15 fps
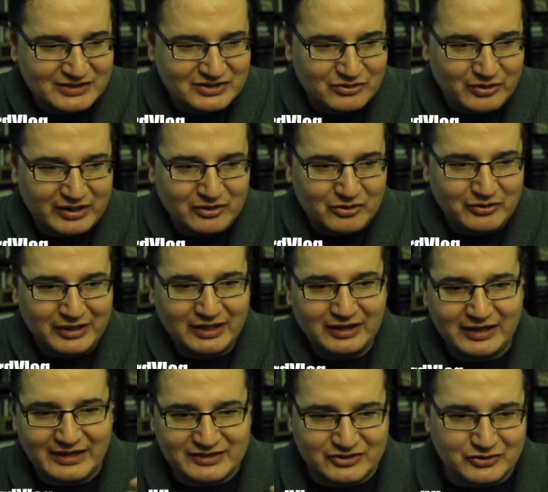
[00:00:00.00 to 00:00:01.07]
So I go
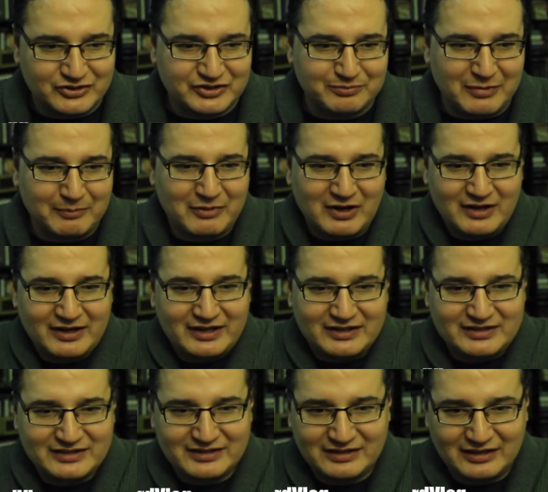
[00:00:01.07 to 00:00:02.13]
in, they search my
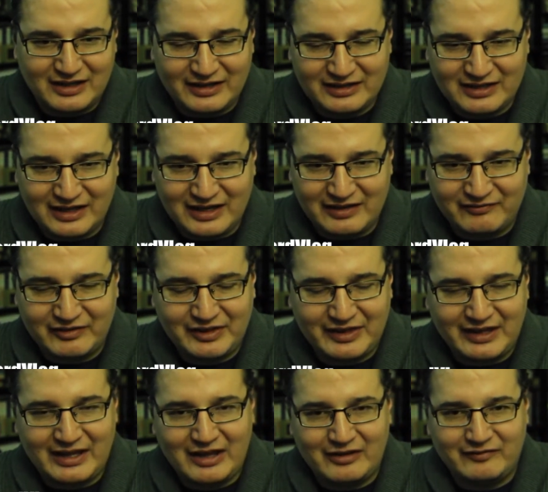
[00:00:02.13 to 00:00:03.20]
pockets and, like, take
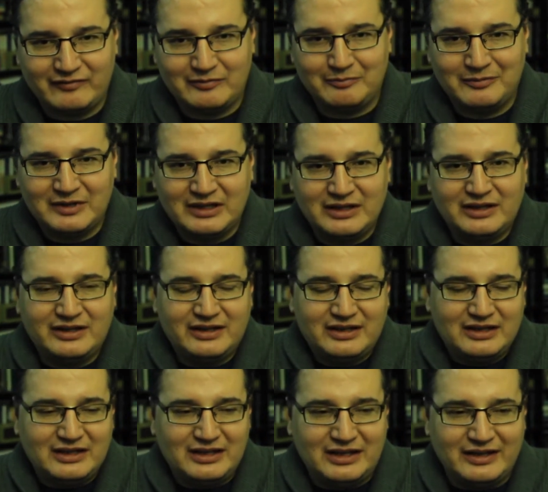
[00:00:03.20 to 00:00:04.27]
everything out of them.
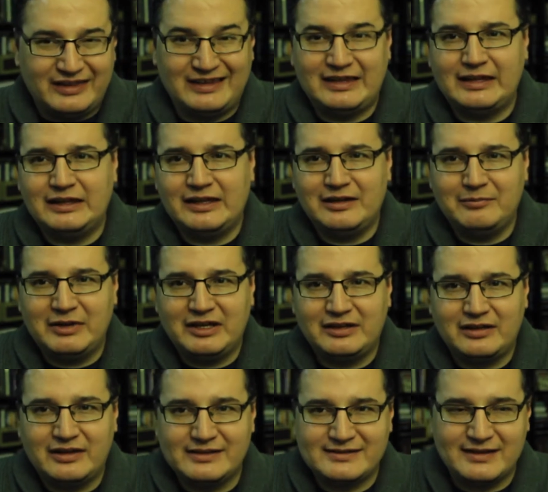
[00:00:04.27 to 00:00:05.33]
Then they lead me
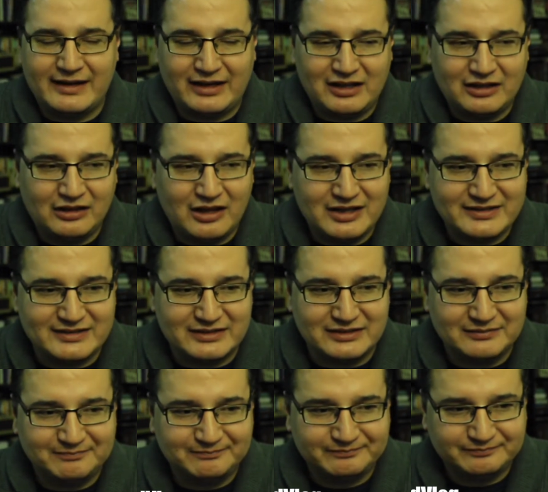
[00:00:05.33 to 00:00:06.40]
into this, like,
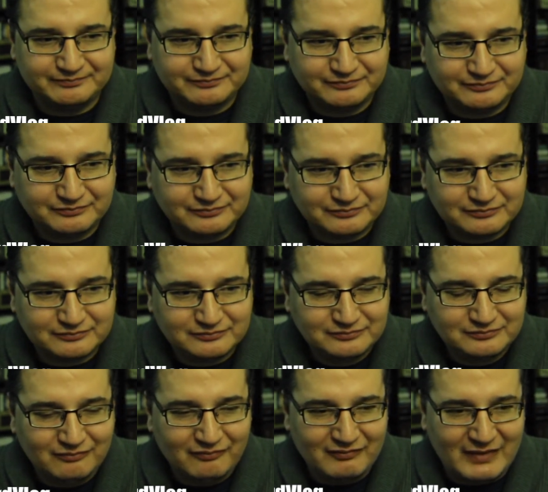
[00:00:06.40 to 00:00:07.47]
closet,
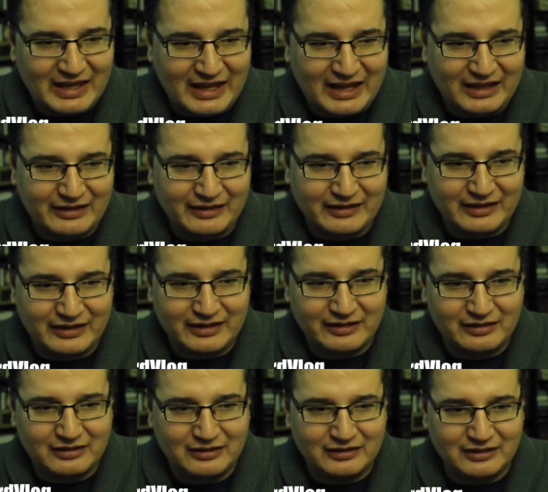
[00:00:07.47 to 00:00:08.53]
and
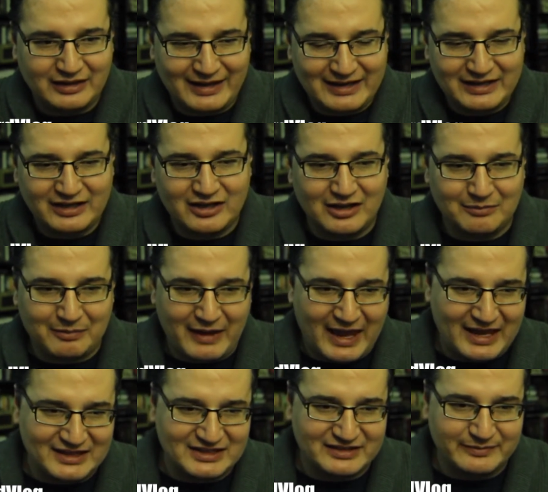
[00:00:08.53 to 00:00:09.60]
the lady cop
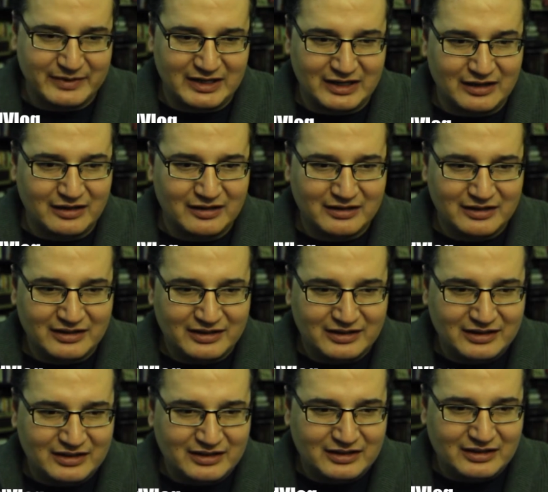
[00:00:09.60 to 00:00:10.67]
hands me
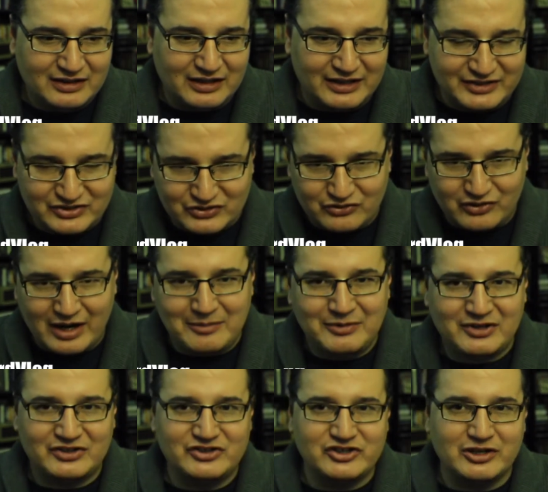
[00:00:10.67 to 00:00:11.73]
a
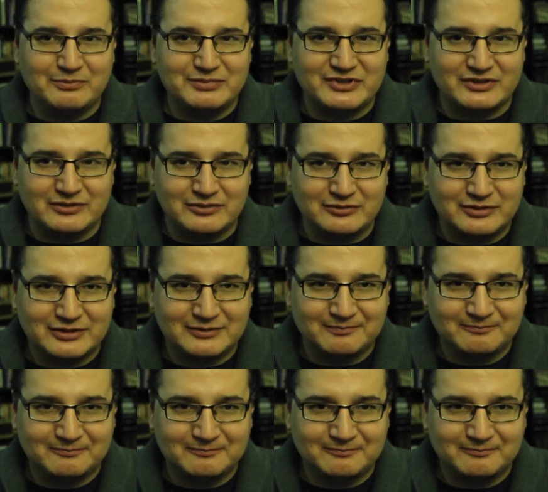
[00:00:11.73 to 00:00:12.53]
striped jumpsuit,